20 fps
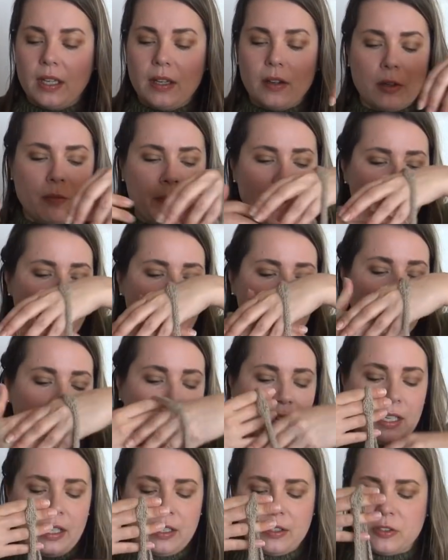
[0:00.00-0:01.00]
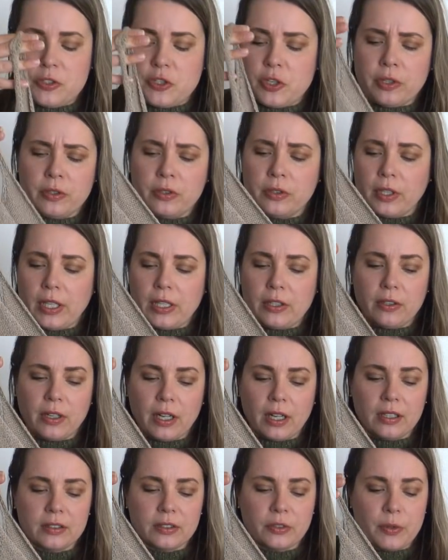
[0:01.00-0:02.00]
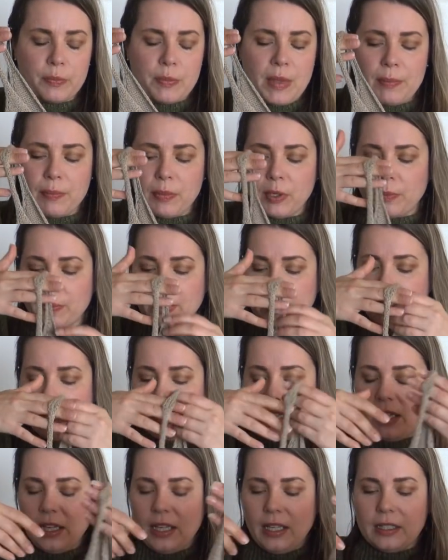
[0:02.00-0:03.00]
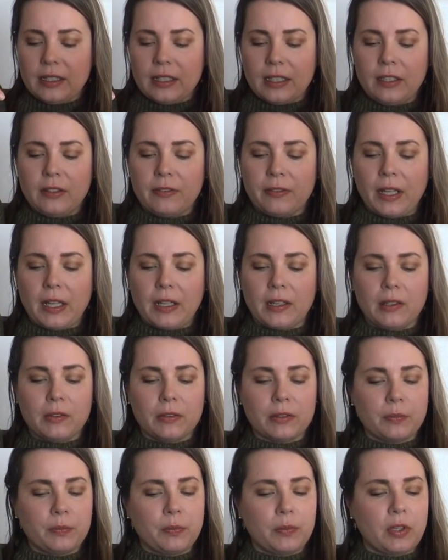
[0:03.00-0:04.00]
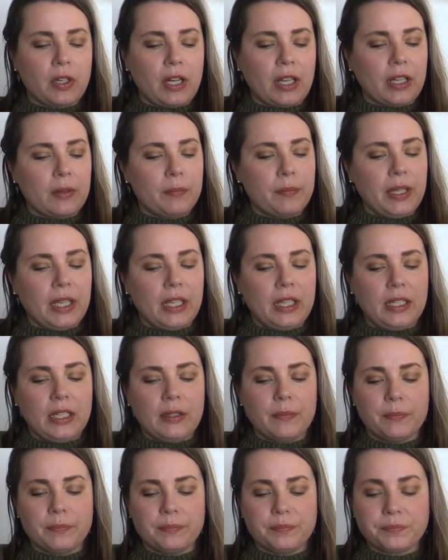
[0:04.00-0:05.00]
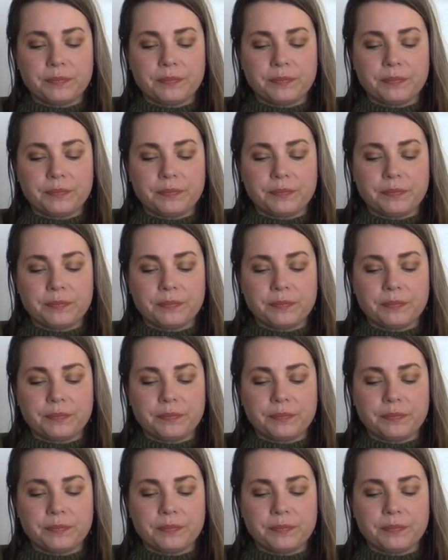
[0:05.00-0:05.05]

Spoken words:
or maybe I had joined together, I can't remember, but it kind of like looked more like a bikini